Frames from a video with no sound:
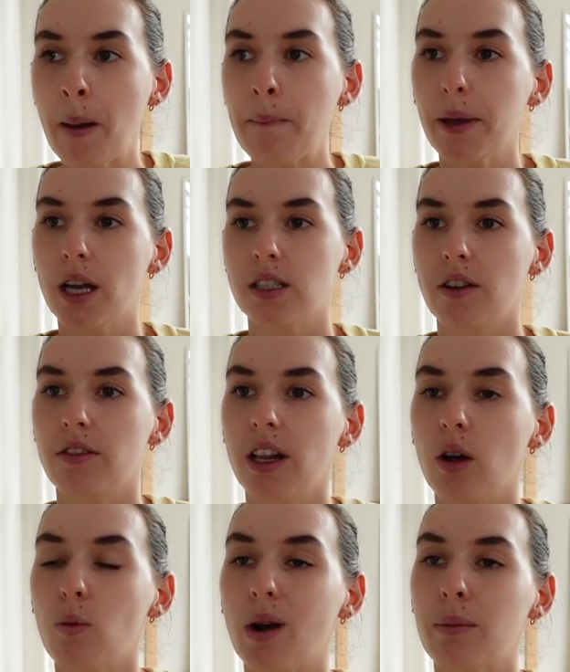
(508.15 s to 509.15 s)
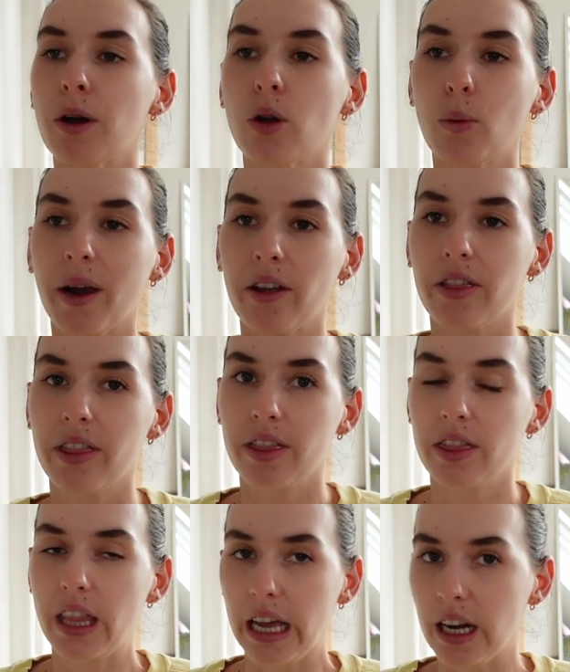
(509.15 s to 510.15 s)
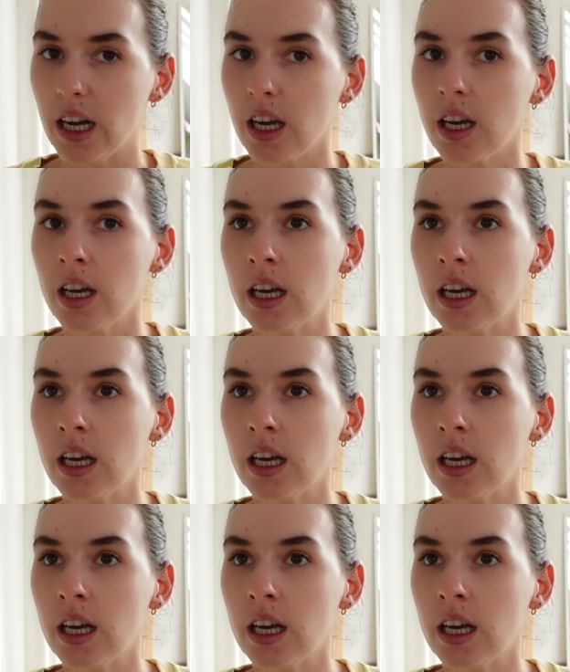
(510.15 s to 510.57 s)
because I feel like what I'm gonna wear then